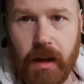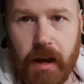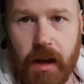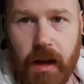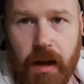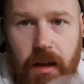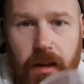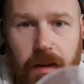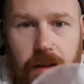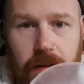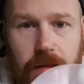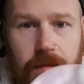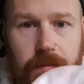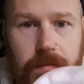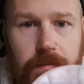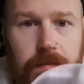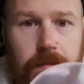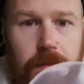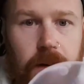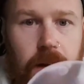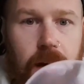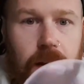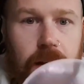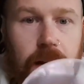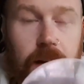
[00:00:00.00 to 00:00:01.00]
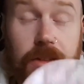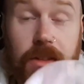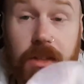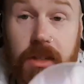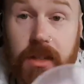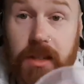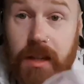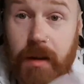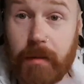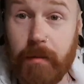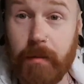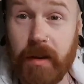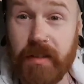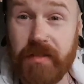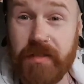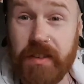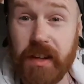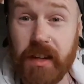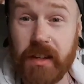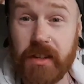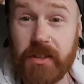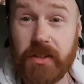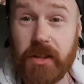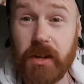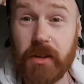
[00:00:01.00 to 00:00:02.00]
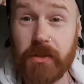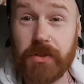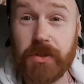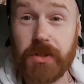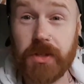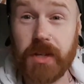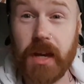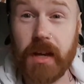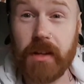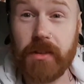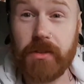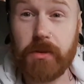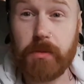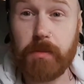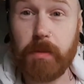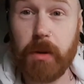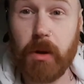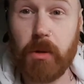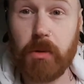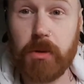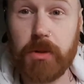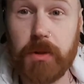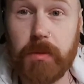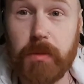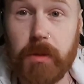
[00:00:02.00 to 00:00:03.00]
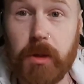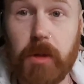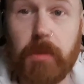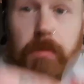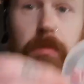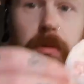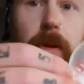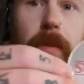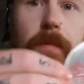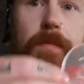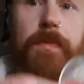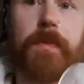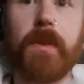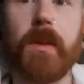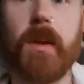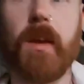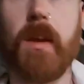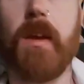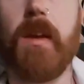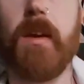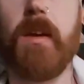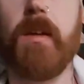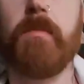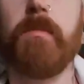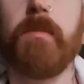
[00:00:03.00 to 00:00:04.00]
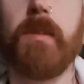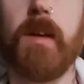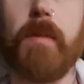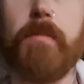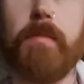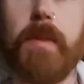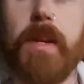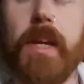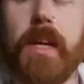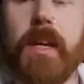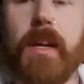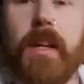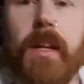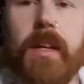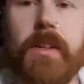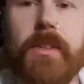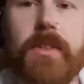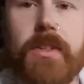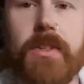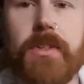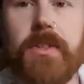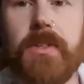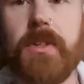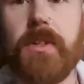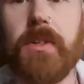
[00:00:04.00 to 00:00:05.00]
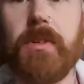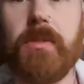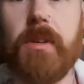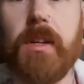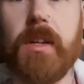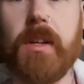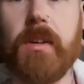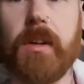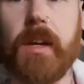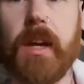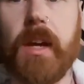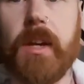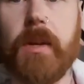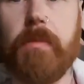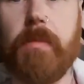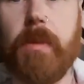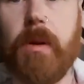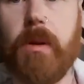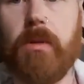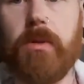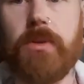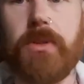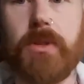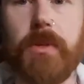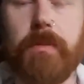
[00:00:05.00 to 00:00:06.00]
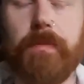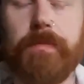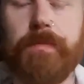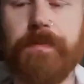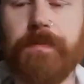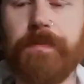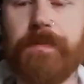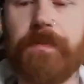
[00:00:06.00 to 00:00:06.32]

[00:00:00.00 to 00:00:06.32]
I like to stand my figures on stands, pose them up, like many collectors do, you know, kind of pose them